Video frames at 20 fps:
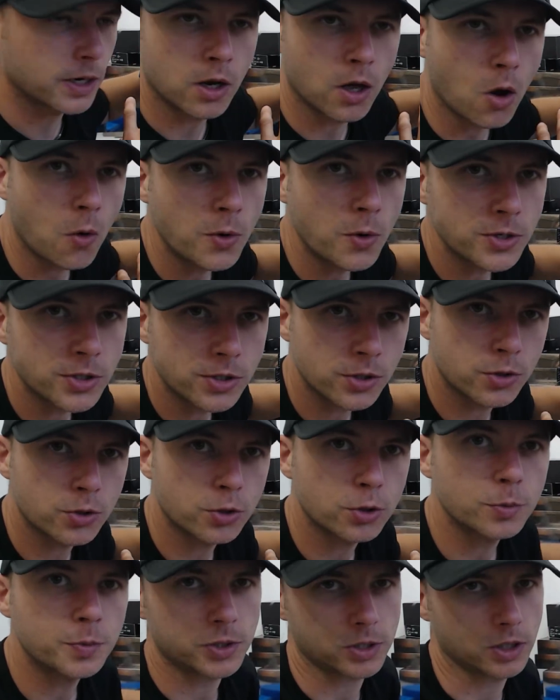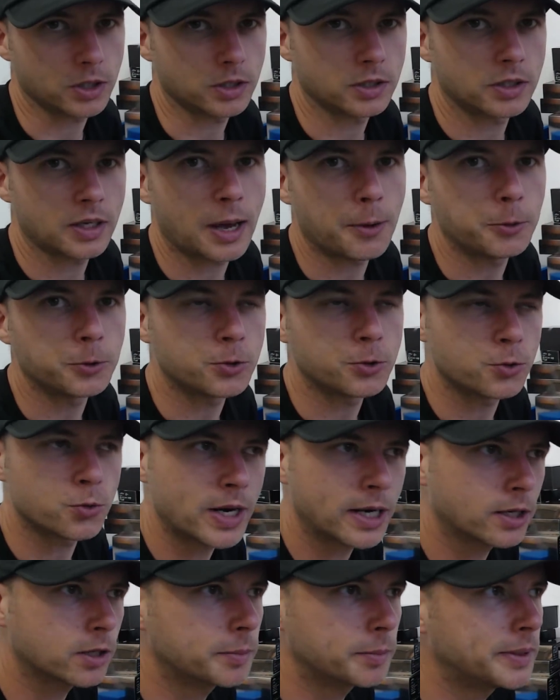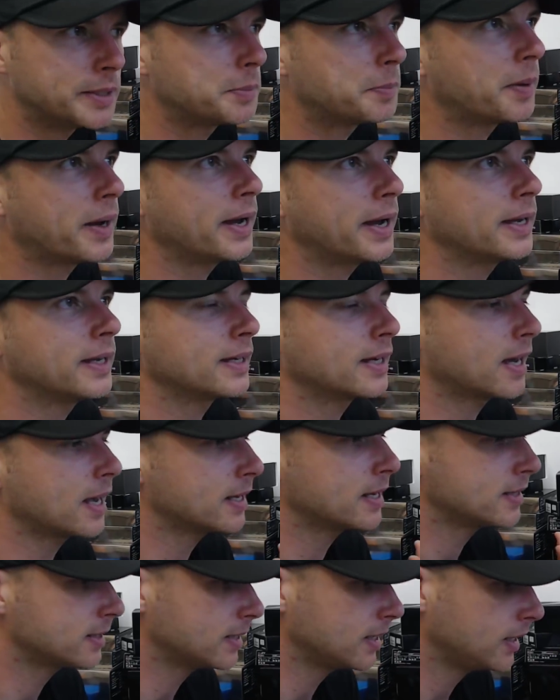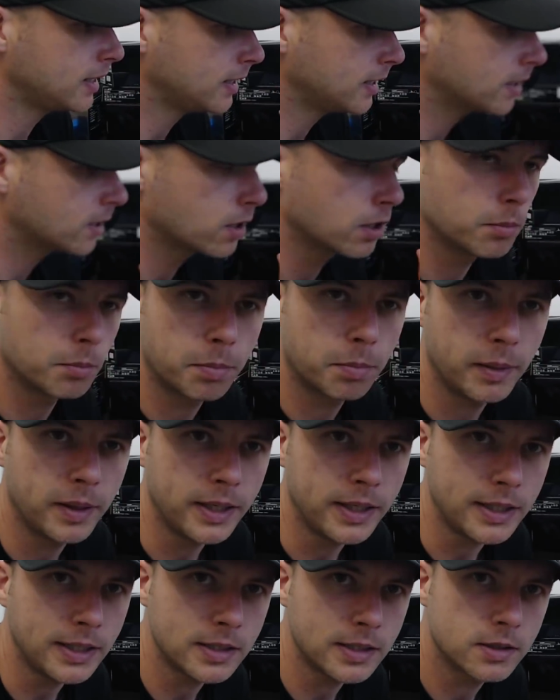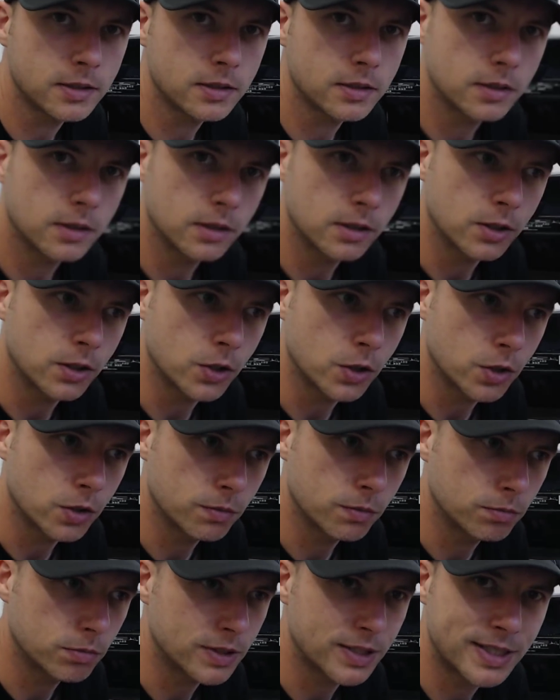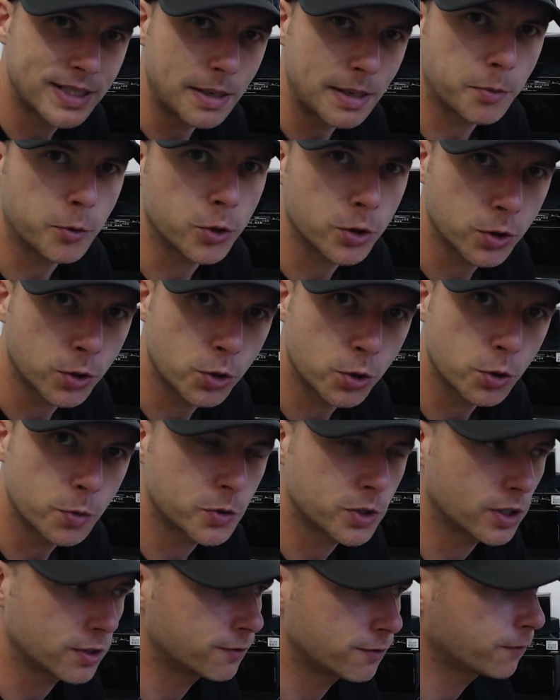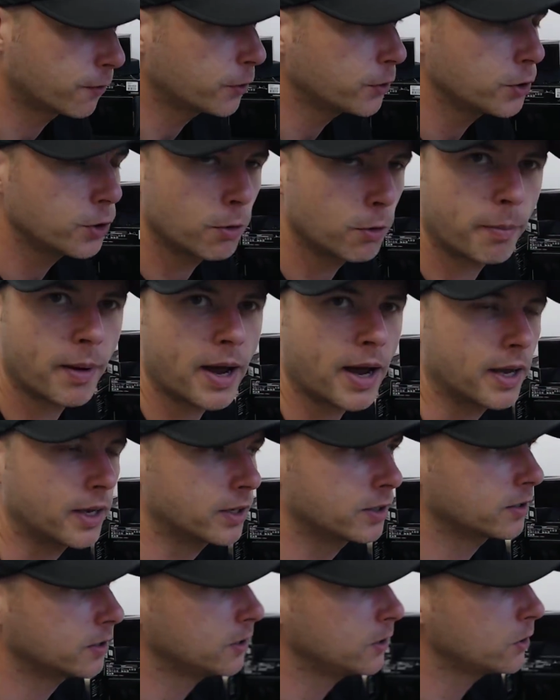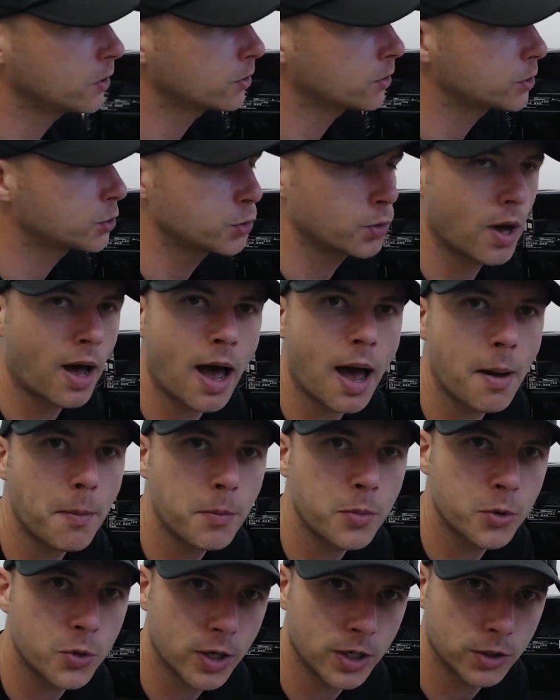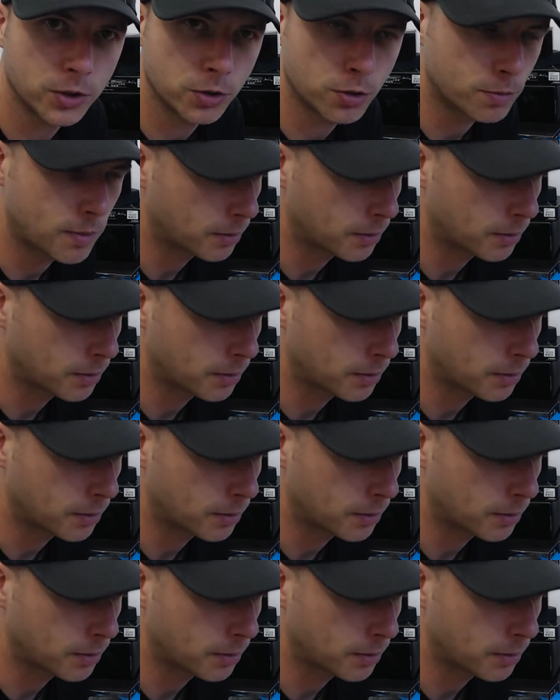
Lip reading: lowest group set I would recommend buying as a complete separate group set for your bike in order to upgrade your